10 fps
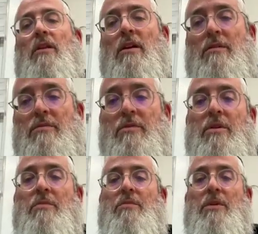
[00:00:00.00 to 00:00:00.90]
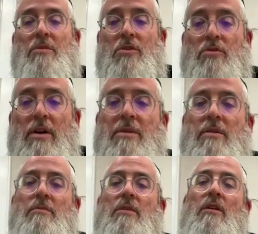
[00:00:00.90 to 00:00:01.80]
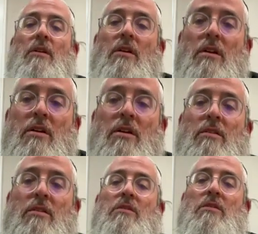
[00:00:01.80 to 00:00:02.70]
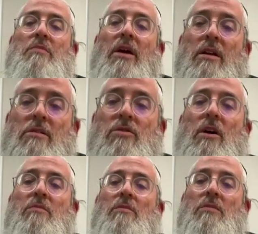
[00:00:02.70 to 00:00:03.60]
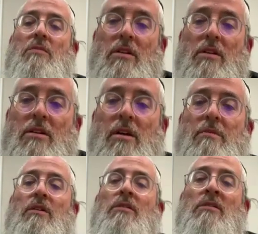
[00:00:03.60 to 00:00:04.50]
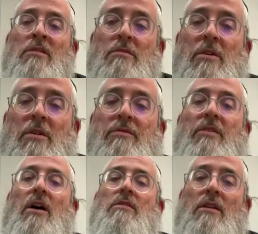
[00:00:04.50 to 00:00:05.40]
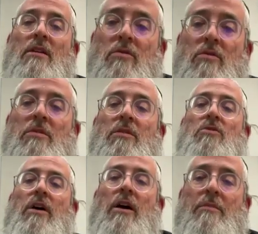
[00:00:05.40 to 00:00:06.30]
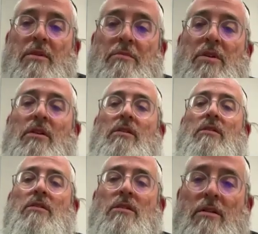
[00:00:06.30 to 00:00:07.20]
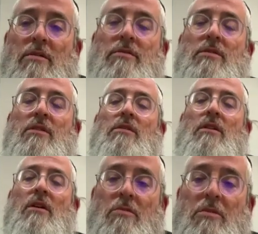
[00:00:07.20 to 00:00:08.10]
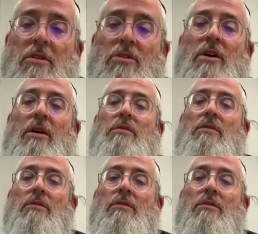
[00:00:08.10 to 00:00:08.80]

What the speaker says: Like for people trap them either as pets or trap them to eat them. But flies are not normally trapped, and bees, etc. Those things are not normally trapped.